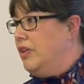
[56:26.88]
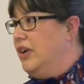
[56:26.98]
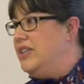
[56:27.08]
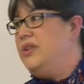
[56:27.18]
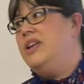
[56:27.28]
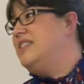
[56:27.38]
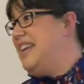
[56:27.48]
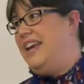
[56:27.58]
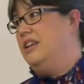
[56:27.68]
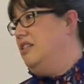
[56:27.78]
Right, so it's
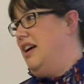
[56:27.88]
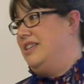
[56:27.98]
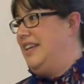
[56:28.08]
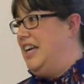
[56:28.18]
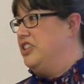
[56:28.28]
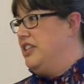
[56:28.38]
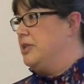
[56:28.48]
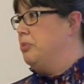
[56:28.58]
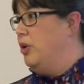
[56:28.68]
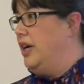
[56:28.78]
taken a lot to get to this
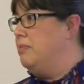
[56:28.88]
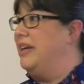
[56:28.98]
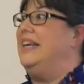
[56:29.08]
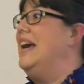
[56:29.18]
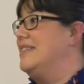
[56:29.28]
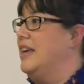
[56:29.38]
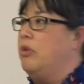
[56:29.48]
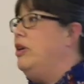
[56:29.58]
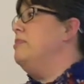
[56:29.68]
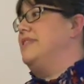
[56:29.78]
point, but yes, like,
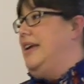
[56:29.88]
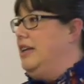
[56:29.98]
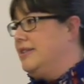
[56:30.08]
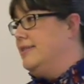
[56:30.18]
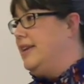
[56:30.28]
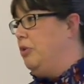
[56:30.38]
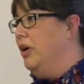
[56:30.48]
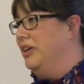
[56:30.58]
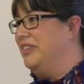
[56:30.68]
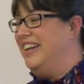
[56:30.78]
and we've been saying it since day
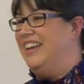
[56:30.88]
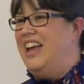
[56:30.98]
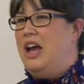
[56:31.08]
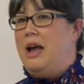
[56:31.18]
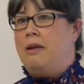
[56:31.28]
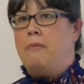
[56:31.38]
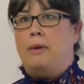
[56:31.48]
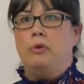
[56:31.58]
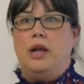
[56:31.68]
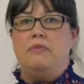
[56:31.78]
one, right? I, I
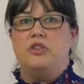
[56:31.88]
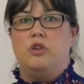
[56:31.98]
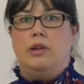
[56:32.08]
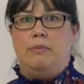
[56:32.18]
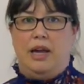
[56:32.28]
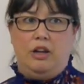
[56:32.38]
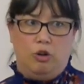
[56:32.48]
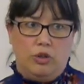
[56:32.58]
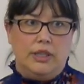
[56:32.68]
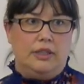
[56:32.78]
remember when I was in my
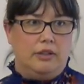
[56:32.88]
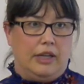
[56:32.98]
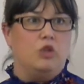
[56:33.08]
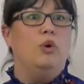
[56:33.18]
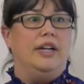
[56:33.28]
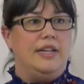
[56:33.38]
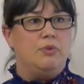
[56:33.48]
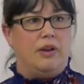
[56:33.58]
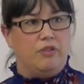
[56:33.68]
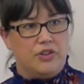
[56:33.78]
early like twenties,
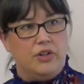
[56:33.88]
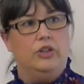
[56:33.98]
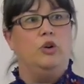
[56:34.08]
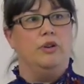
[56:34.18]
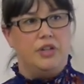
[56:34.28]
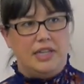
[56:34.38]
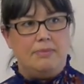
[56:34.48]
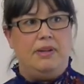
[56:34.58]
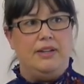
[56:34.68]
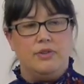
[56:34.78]
when I first started going to these
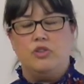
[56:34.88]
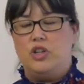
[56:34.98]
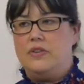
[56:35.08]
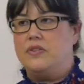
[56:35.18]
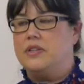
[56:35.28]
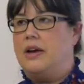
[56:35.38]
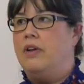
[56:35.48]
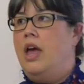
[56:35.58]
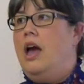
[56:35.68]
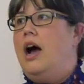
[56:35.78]
meetings with chiefs and stuff,
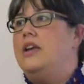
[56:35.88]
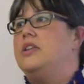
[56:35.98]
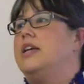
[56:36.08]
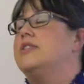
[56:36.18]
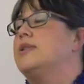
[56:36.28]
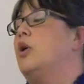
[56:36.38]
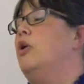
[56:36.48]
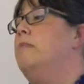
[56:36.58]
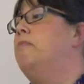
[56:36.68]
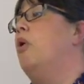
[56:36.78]
I used to get
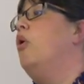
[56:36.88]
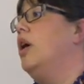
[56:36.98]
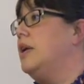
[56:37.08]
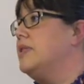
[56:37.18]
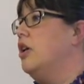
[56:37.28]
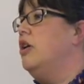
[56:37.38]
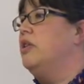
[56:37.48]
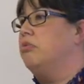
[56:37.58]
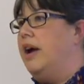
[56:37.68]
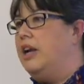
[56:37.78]
so bored. I was like, oh, the
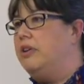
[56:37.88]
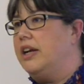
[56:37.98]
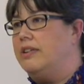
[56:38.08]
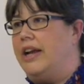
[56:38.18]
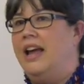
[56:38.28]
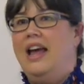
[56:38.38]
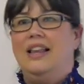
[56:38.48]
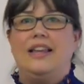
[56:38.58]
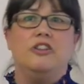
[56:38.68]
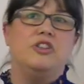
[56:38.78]
rhetoric, right?
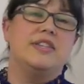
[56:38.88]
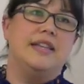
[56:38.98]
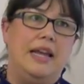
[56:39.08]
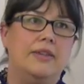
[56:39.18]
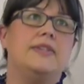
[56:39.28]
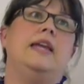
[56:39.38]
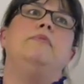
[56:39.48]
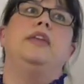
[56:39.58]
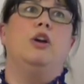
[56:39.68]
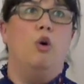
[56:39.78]
Like they're just saying the same
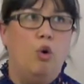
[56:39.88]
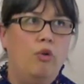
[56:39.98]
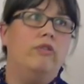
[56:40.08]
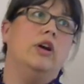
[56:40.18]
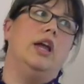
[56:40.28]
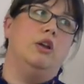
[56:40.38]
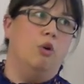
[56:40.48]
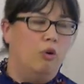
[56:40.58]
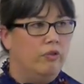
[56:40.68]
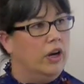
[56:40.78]
thing over and
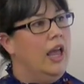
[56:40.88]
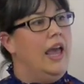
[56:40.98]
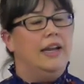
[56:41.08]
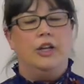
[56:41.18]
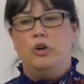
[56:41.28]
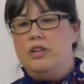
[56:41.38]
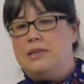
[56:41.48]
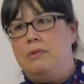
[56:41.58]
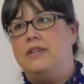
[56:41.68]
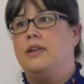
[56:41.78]
over. And I go to
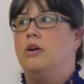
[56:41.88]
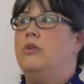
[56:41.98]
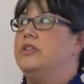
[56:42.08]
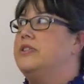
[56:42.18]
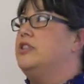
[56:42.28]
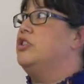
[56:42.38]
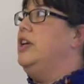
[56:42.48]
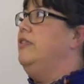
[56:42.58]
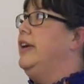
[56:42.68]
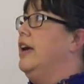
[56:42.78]
these meetings, like, oh, there's this
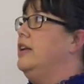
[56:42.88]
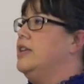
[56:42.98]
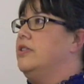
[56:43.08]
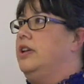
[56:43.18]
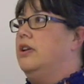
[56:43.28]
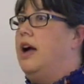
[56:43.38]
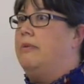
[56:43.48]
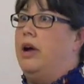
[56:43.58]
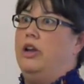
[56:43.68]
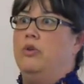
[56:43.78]
chief again. He's, you know,
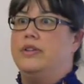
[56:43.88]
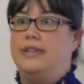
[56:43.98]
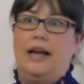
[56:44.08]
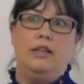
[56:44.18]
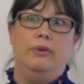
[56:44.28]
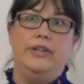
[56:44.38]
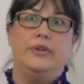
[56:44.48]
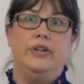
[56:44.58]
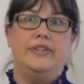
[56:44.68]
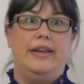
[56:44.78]
I, I know exactly what he's
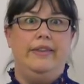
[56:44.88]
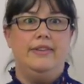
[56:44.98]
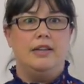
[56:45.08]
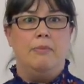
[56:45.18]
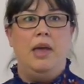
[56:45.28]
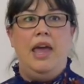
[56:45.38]
going to say this time.